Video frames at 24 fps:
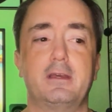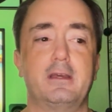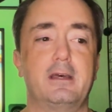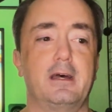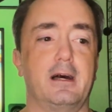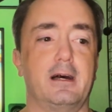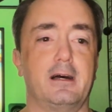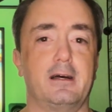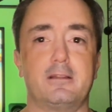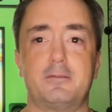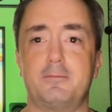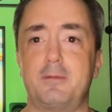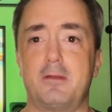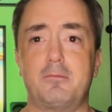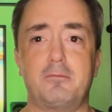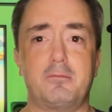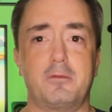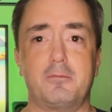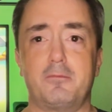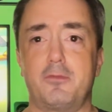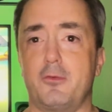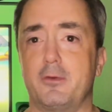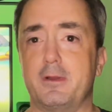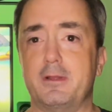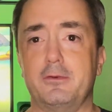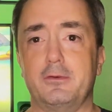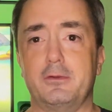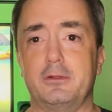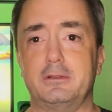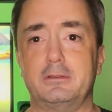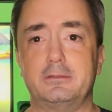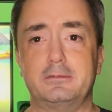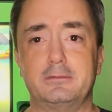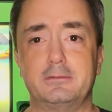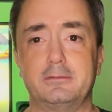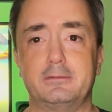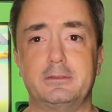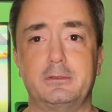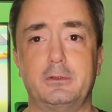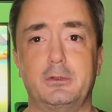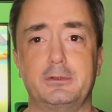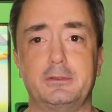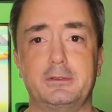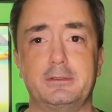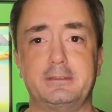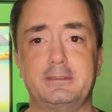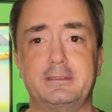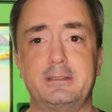It's about three
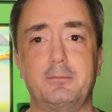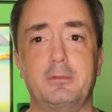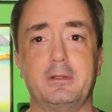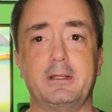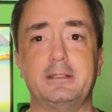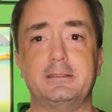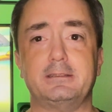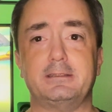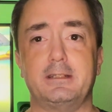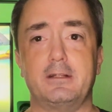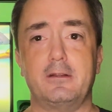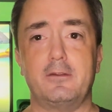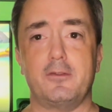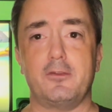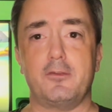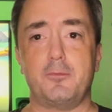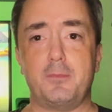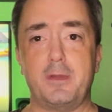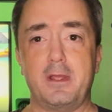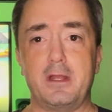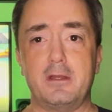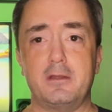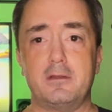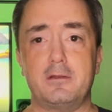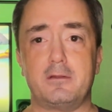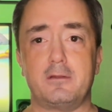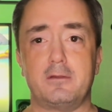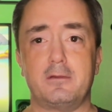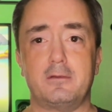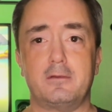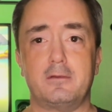little siblings here. That's Peanut,